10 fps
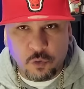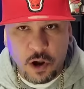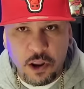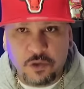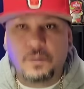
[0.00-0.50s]

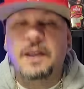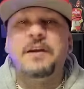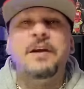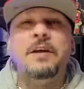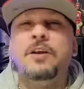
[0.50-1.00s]
Craig, right?
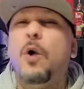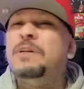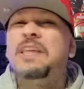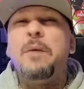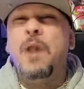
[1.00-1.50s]
You
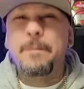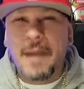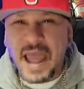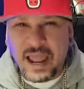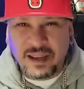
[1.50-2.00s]
always came right
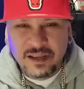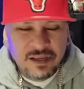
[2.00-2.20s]
back.